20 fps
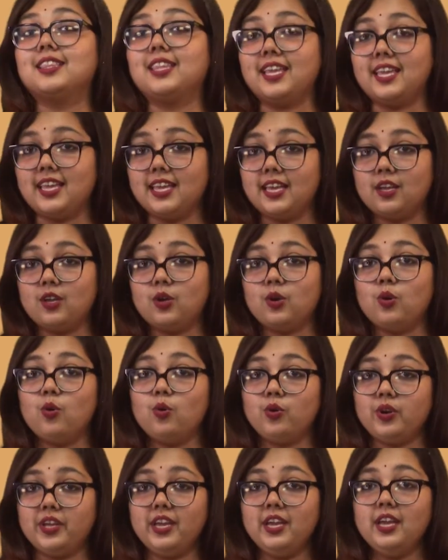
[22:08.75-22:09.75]
te,
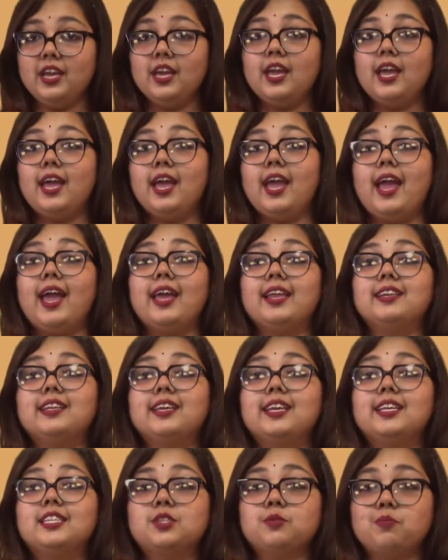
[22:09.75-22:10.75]
kore, and
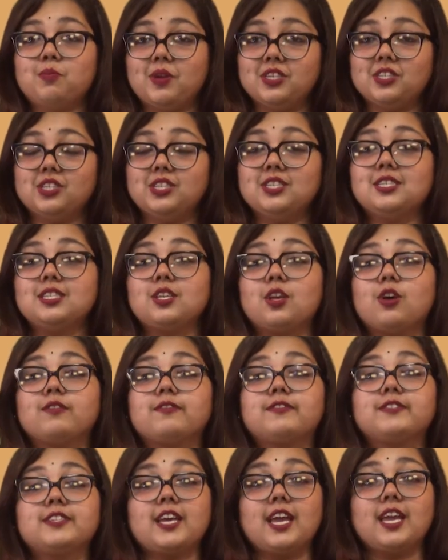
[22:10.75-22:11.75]
expressions
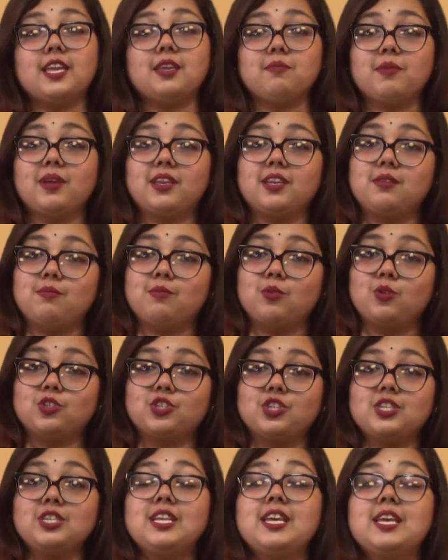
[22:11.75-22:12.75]
of time and
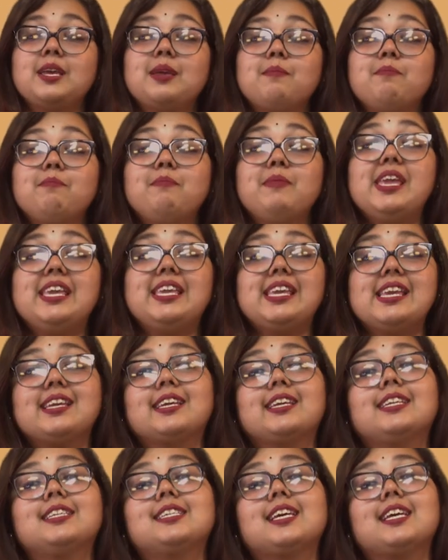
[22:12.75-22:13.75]
emotion, making
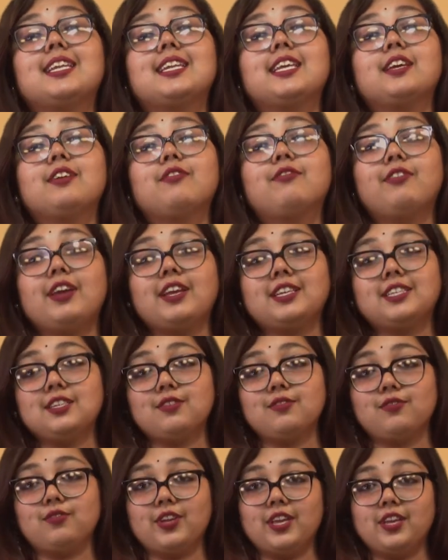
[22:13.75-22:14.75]
it an
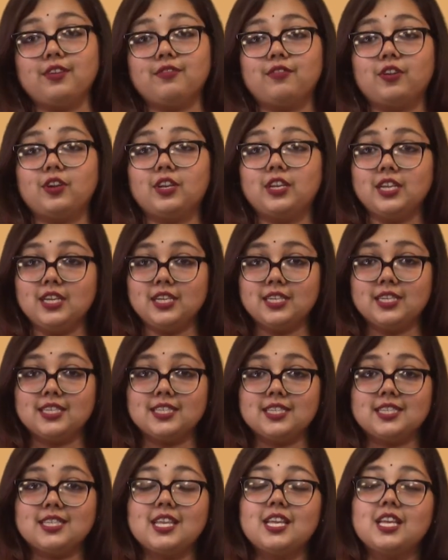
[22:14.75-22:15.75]
effective way for
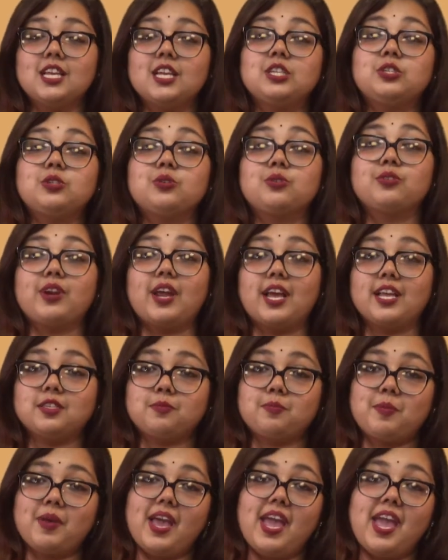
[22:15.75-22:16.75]
learners to
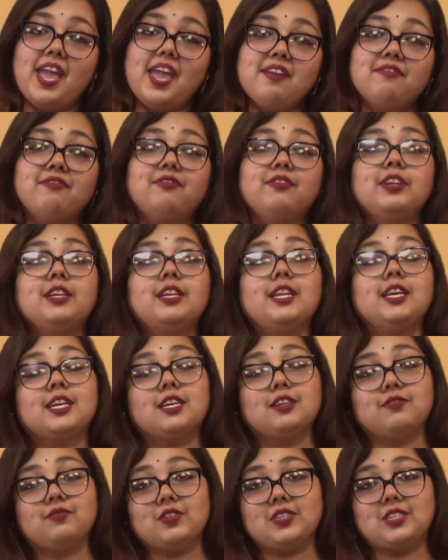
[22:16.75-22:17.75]
grasp everyday
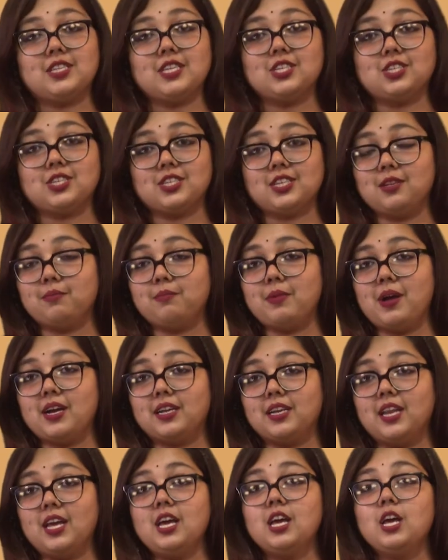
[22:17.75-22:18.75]
conversational
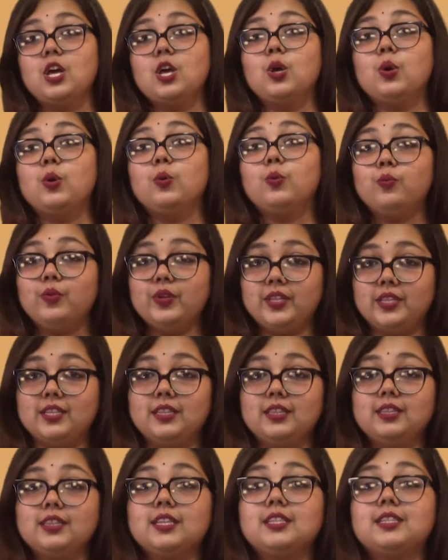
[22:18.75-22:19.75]
Bangla
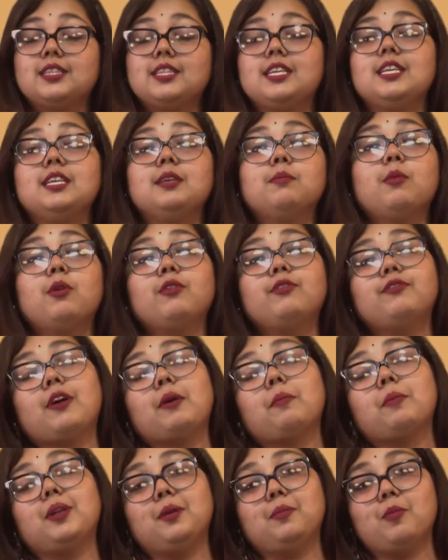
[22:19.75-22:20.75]
within the theme of
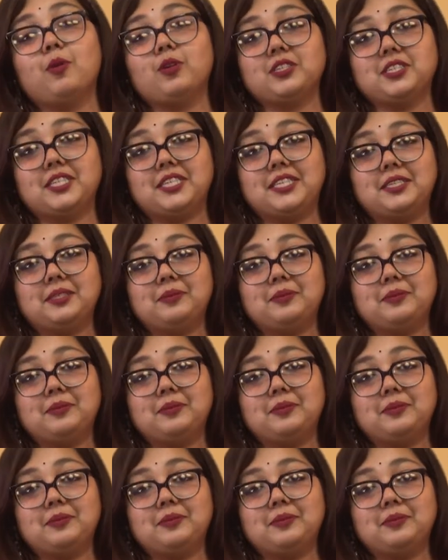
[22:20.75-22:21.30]
family bonding.